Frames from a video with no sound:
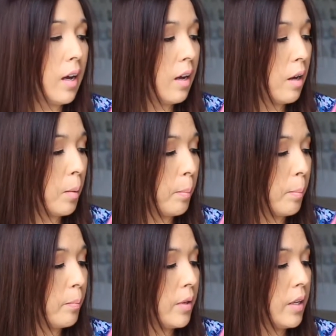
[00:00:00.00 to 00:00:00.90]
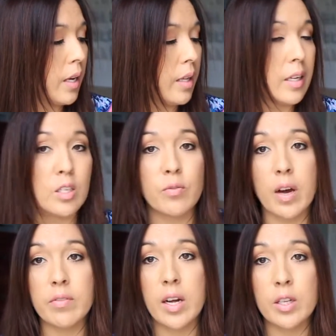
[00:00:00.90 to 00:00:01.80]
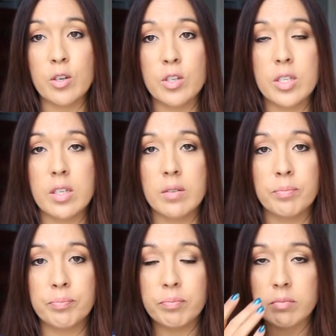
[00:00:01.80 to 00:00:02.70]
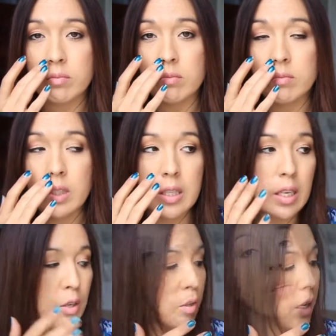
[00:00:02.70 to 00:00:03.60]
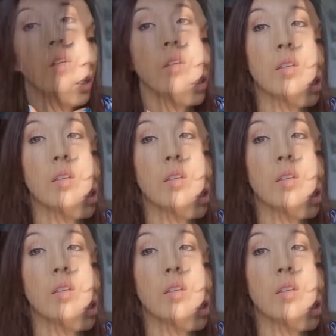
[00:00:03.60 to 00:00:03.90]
um, and that's five dollars. that you're getting.